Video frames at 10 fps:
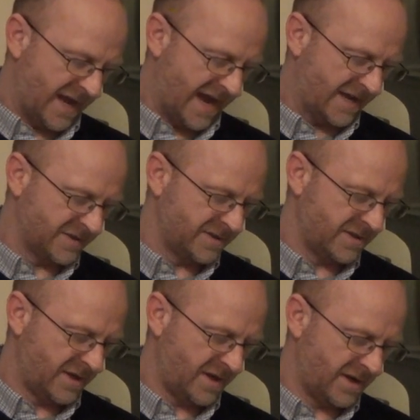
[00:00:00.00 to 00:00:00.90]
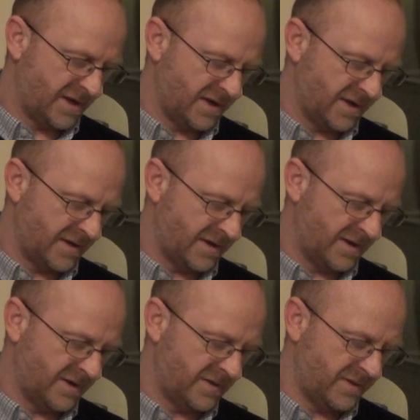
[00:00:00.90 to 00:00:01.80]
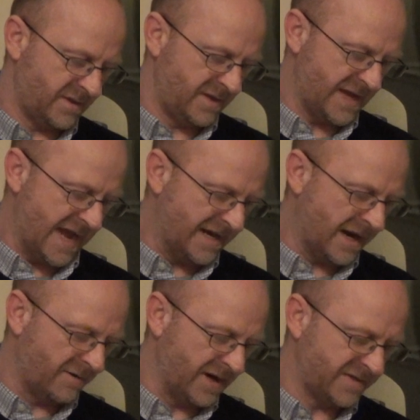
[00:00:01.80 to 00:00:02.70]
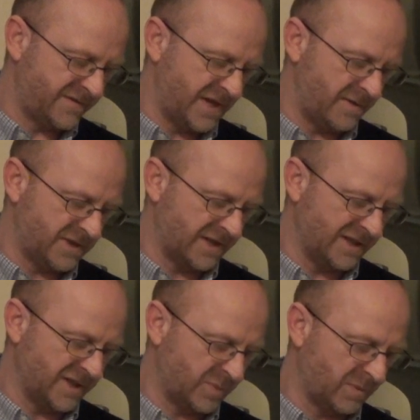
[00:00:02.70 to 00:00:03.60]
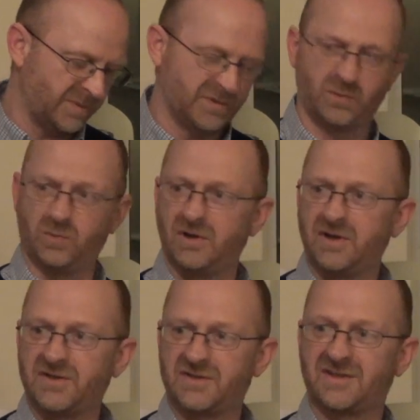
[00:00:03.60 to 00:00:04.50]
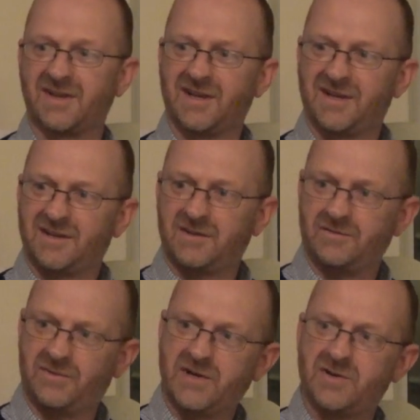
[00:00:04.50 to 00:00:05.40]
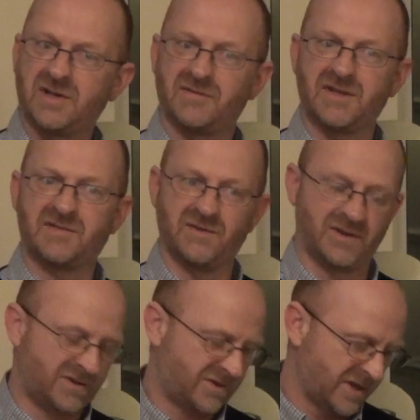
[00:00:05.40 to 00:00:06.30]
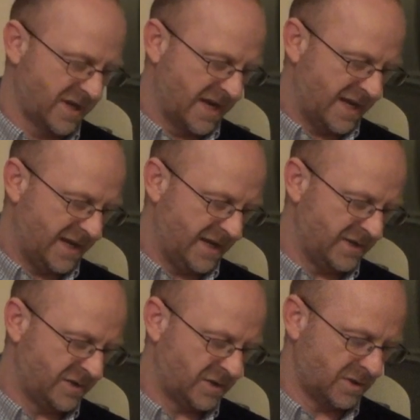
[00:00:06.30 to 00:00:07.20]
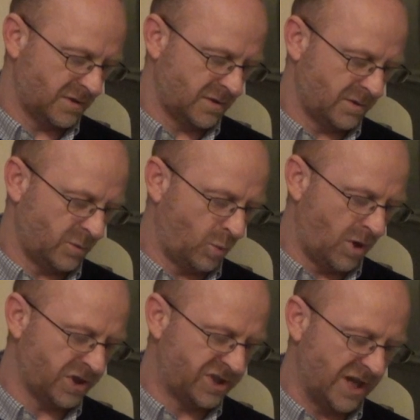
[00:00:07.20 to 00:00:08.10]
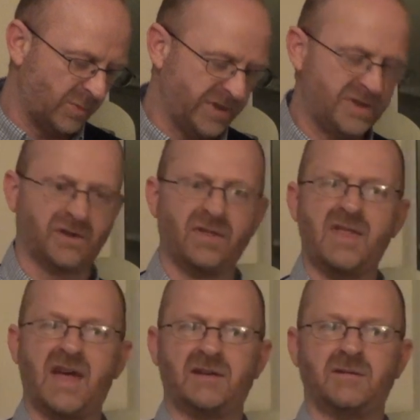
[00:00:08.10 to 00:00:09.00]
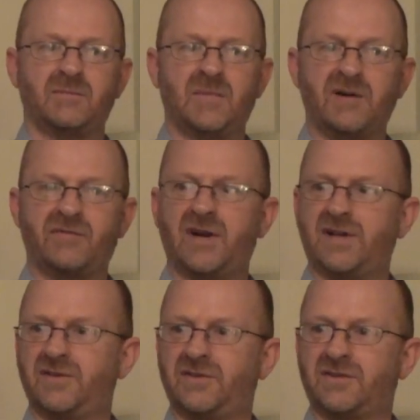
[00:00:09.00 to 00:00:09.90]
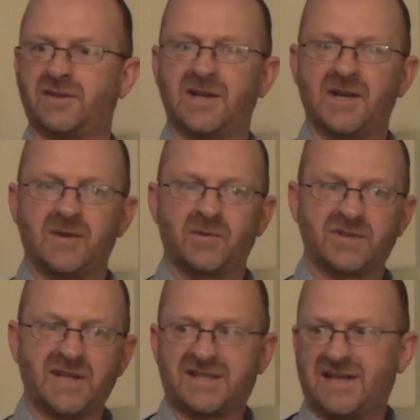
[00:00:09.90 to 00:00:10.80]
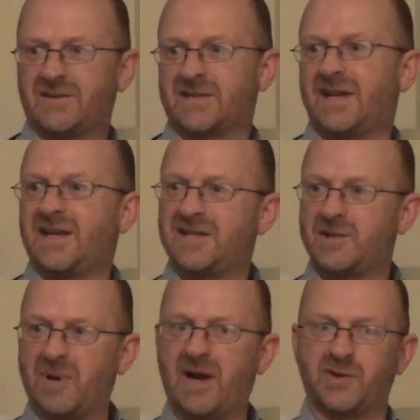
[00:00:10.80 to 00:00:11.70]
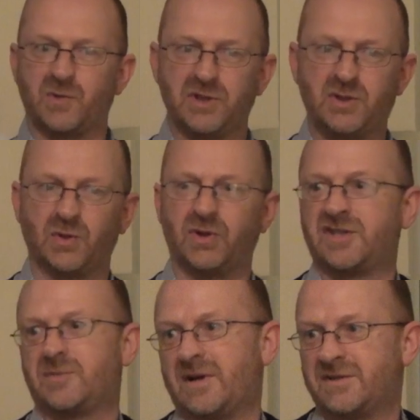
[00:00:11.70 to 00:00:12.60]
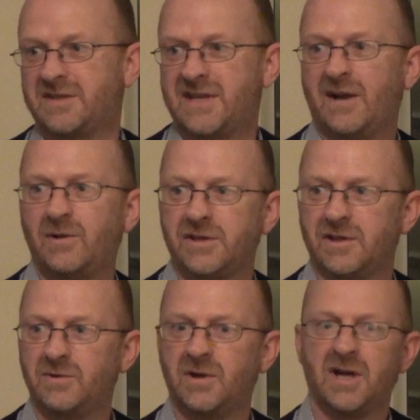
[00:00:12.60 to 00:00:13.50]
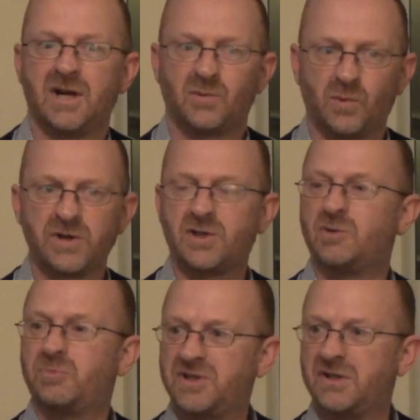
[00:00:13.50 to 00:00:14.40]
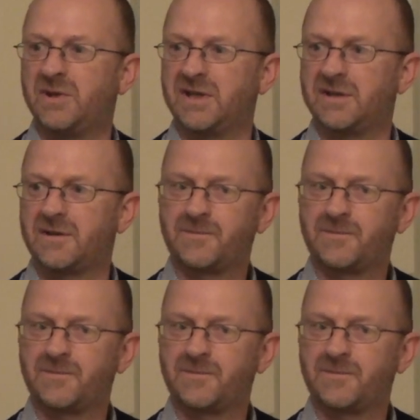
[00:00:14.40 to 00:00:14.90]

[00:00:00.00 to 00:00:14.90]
And the NRSV, which I think is probably the worst rendering of this verse, is, what shall be done then, my friends? Because that sounds like he's about to endorse, he's about to tell you what you should be doing.